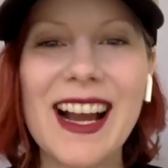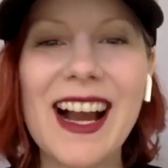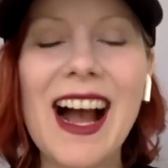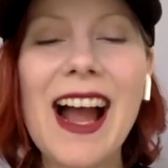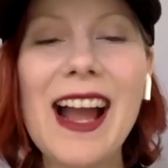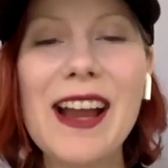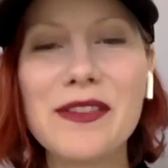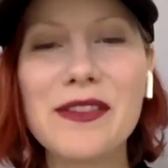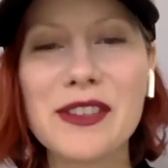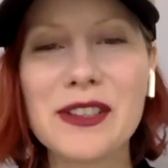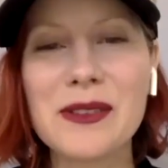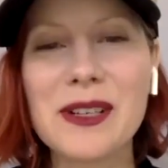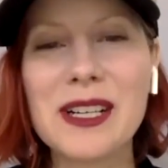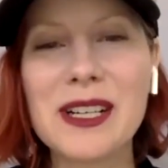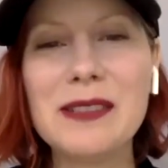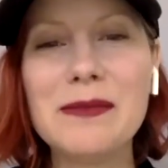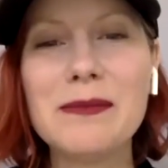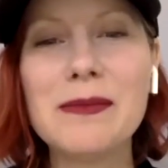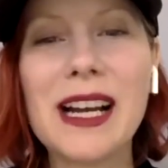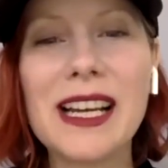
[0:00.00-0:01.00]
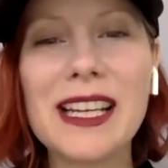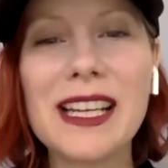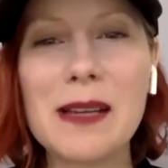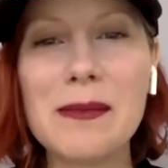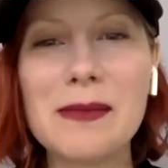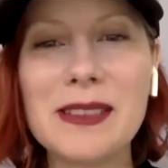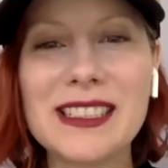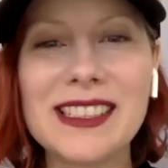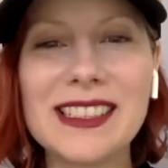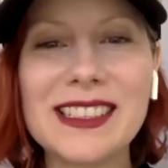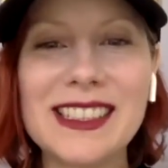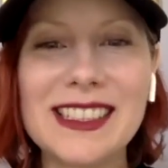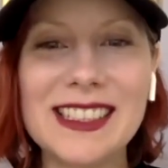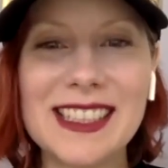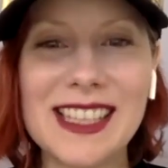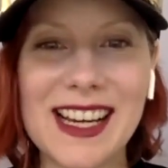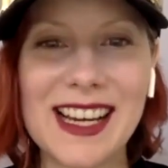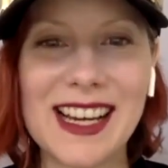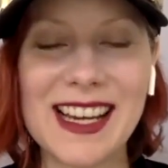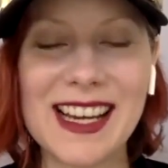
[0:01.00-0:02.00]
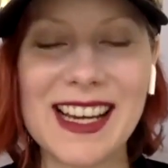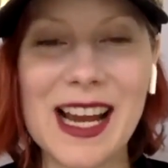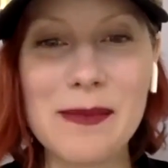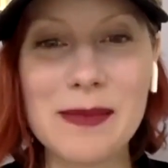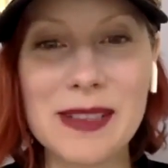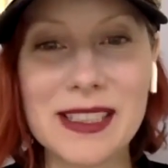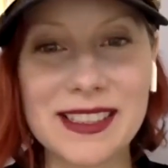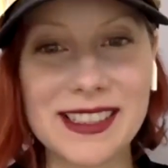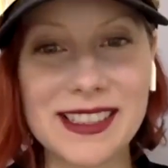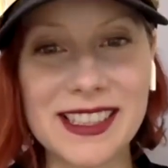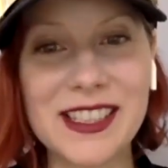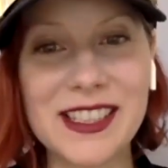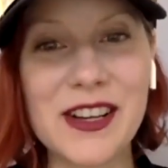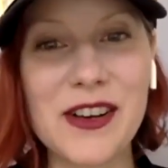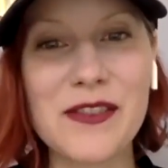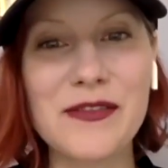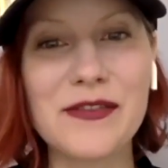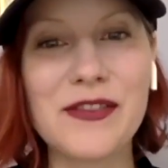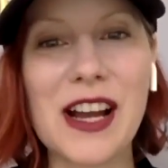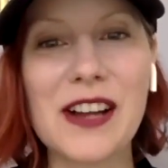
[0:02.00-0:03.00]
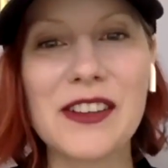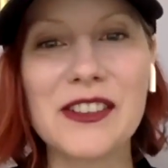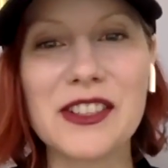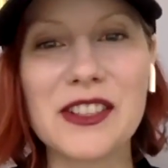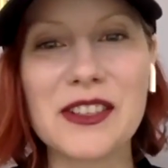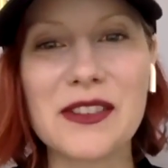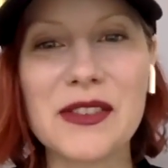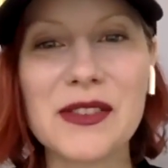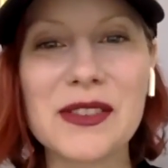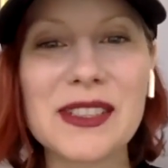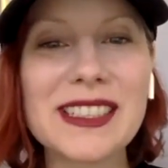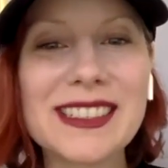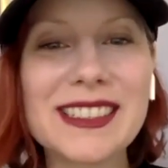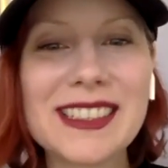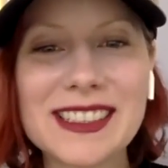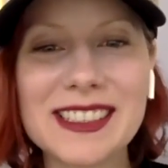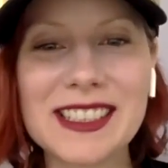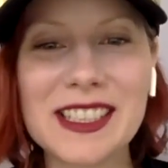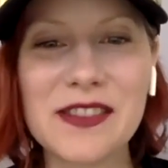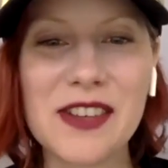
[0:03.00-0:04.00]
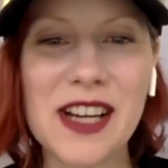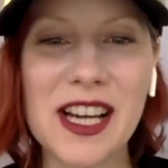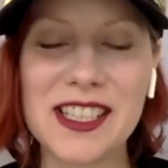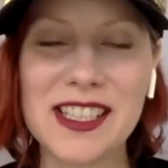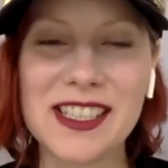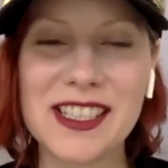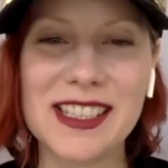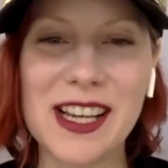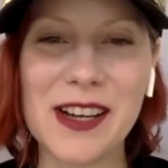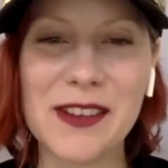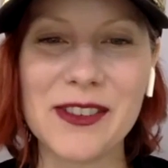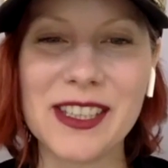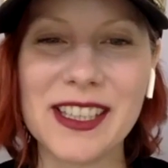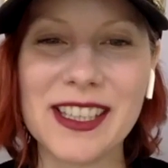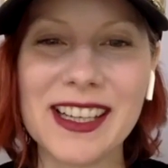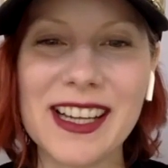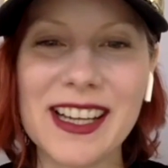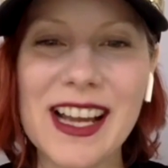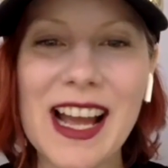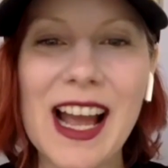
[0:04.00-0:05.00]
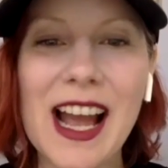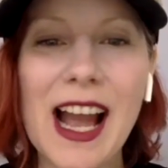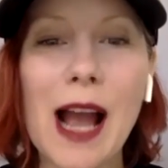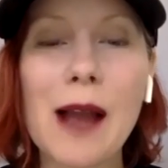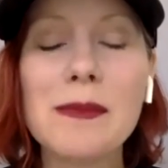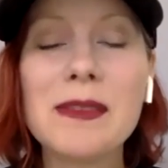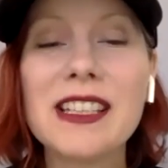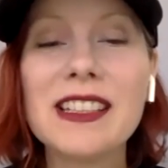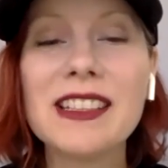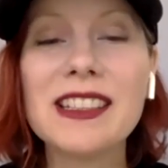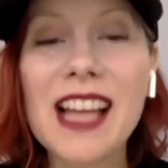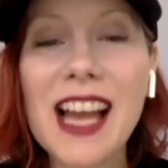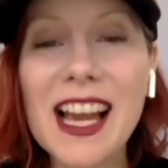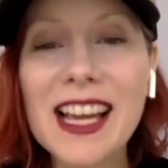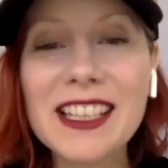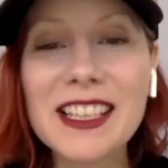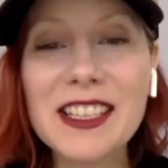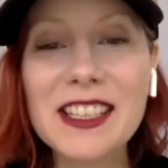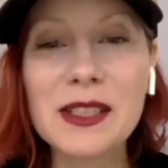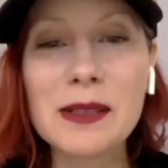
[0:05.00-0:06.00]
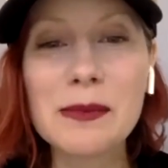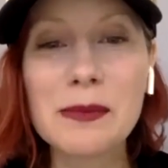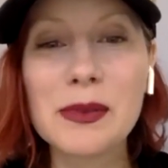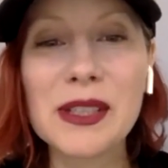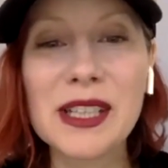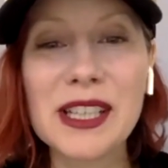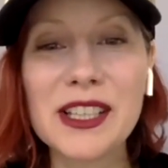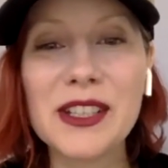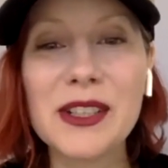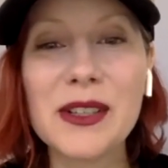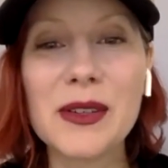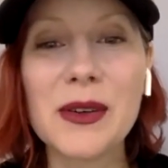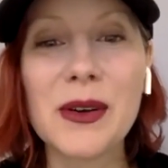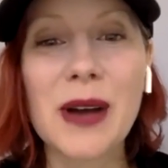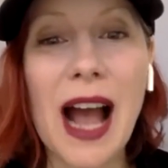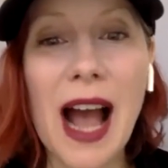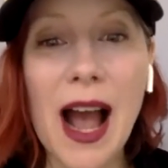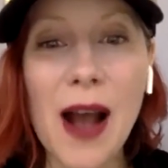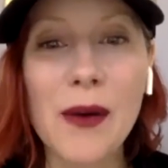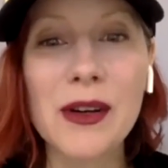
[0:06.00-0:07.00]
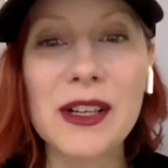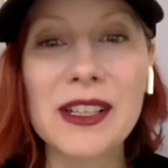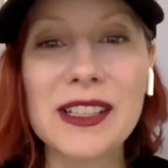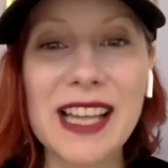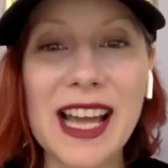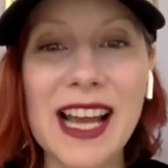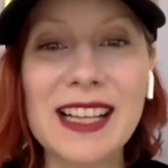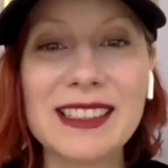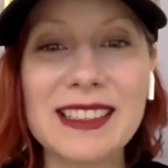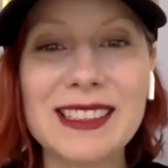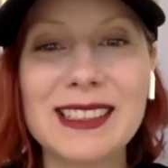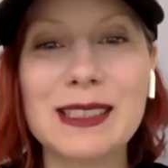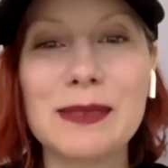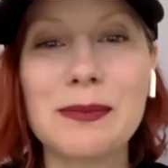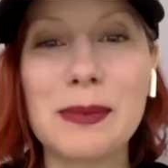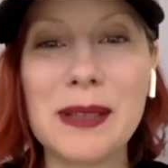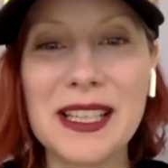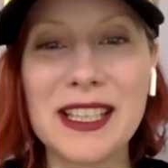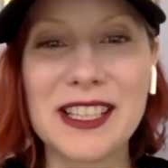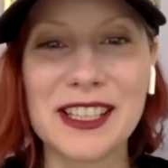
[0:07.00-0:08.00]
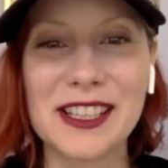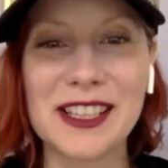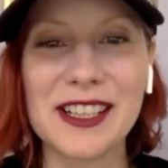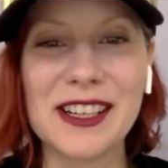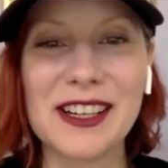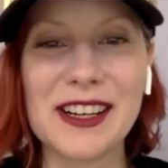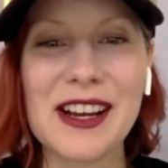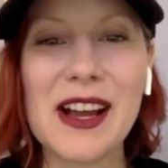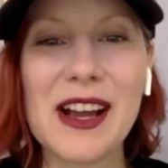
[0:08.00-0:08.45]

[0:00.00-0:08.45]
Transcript: Hi, everyone. My name is Anina, and I'm the CEO and founder of 360 Fashion Network. I'm delighted to bring you our next speaker,